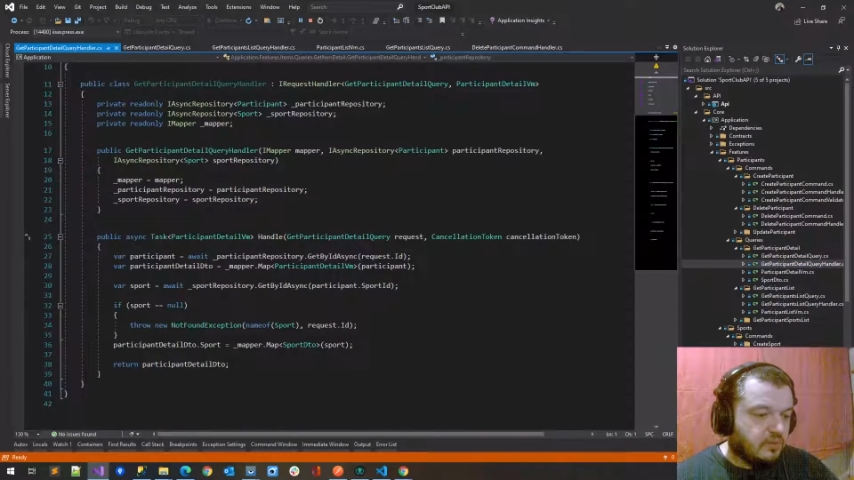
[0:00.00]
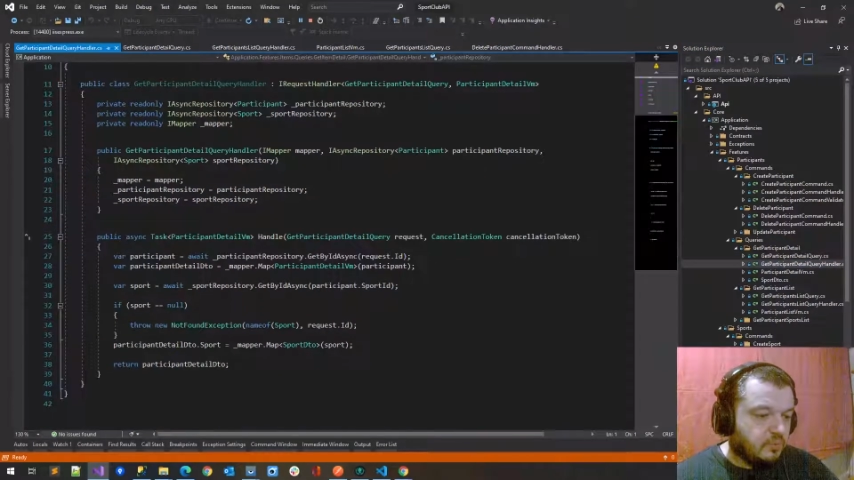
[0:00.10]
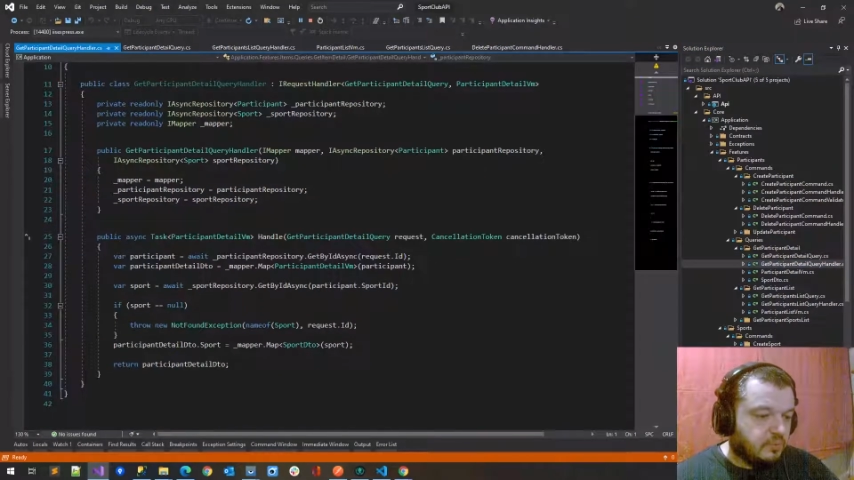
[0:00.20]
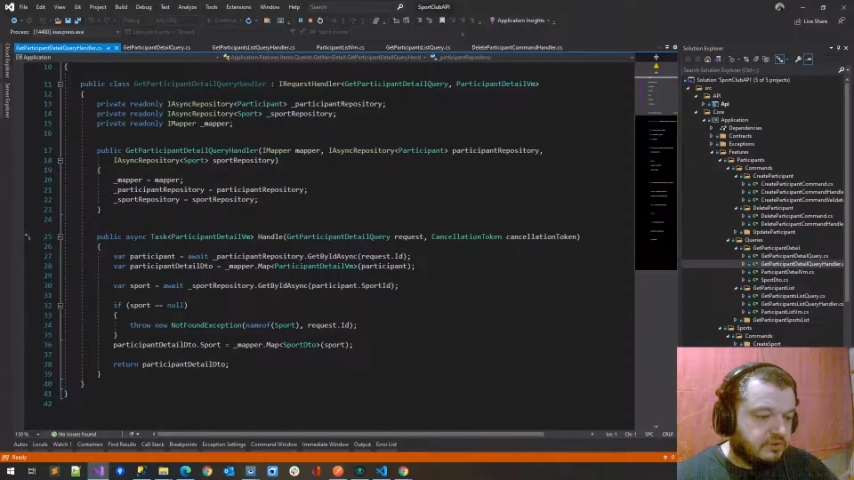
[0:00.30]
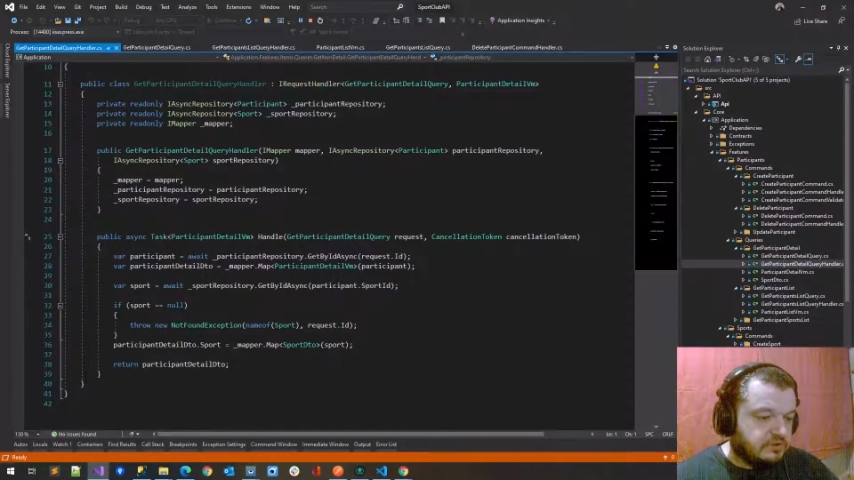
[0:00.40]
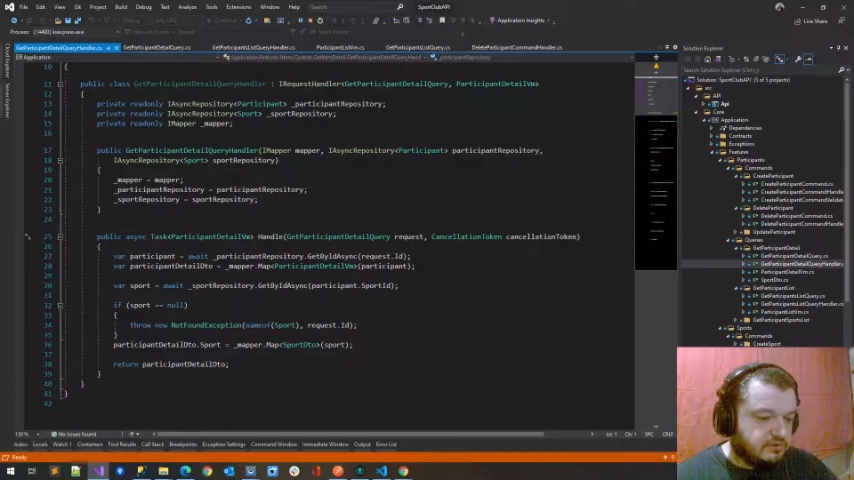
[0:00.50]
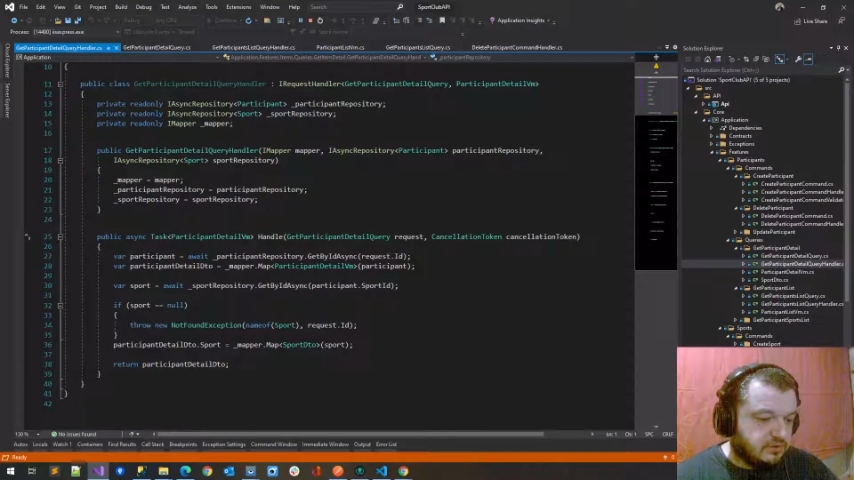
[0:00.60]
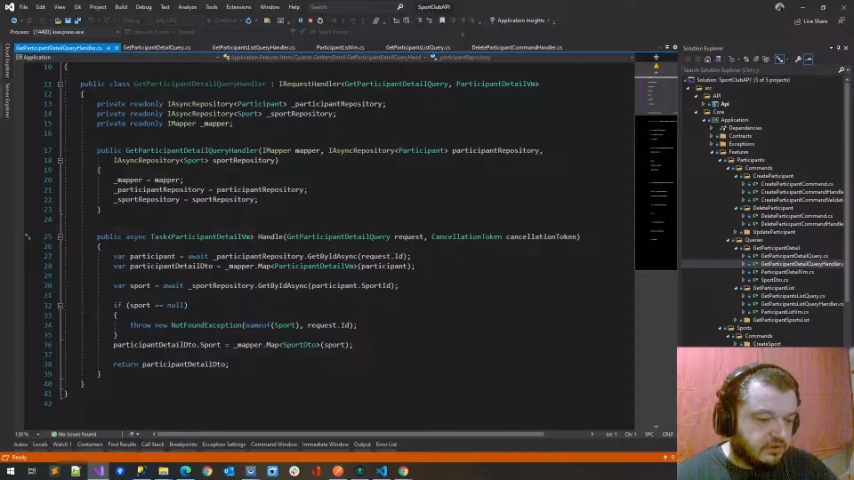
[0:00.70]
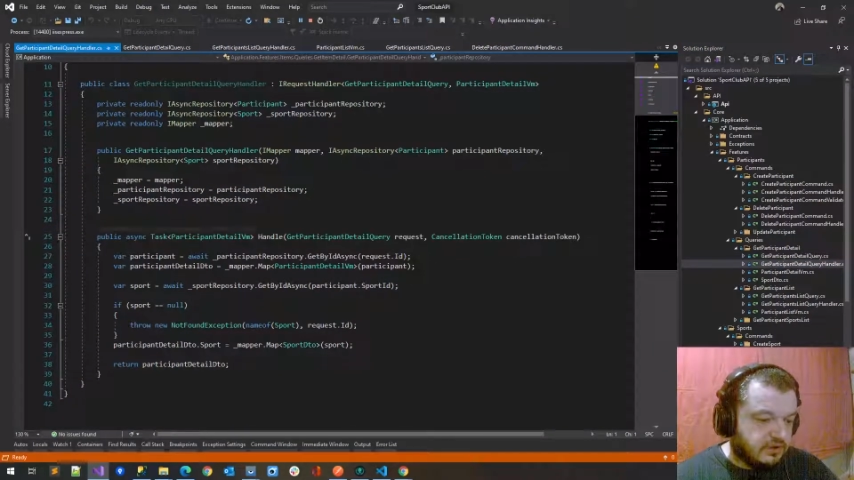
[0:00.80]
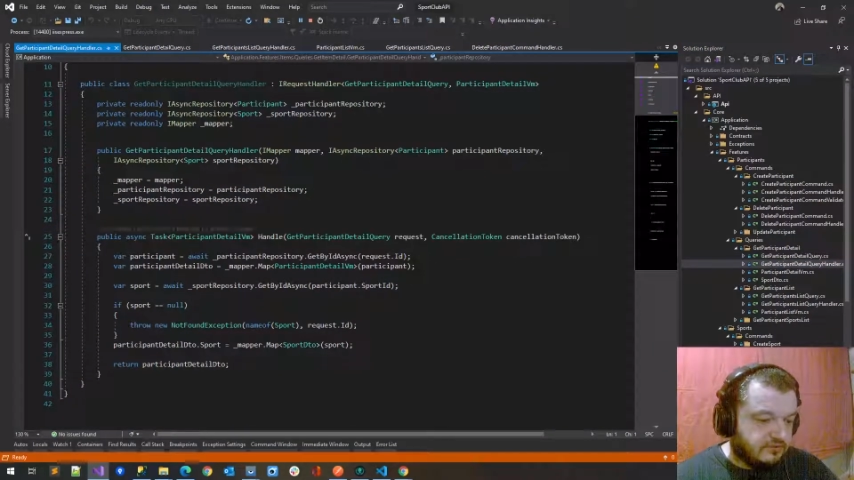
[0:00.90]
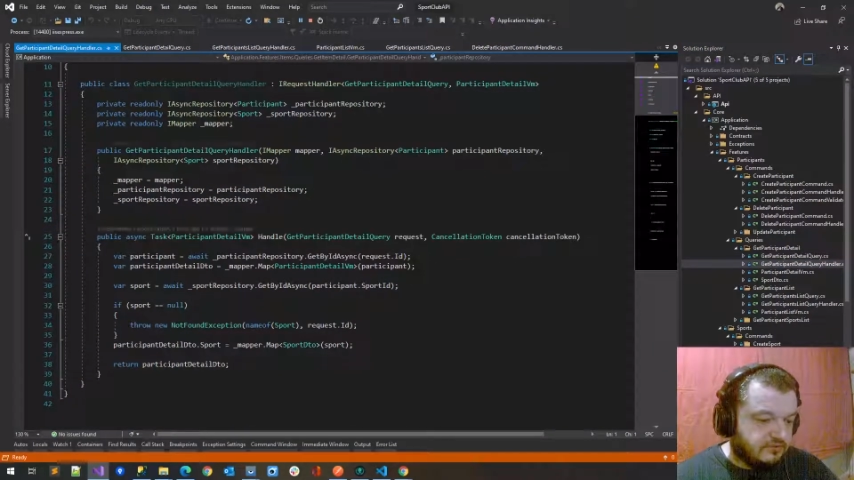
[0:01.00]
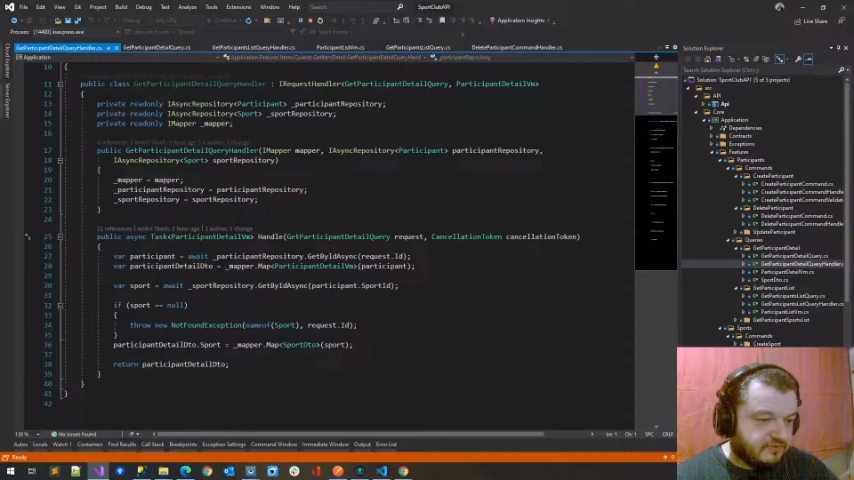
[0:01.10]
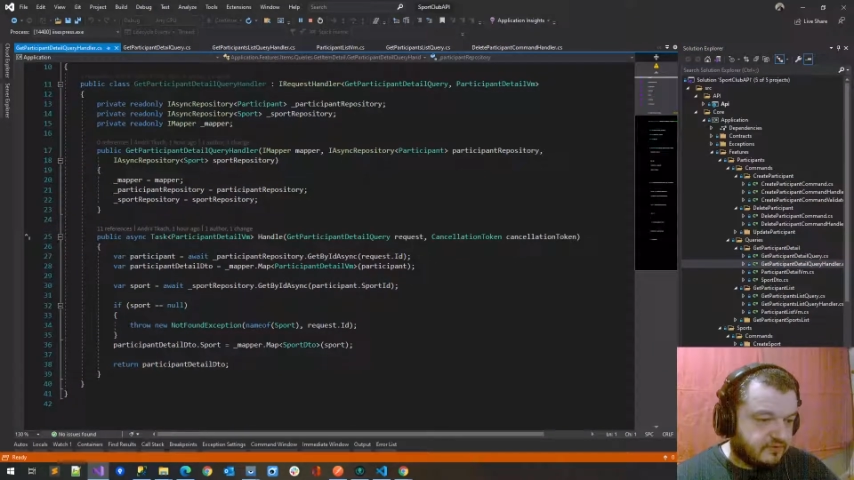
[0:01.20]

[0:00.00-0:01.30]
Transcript: we do have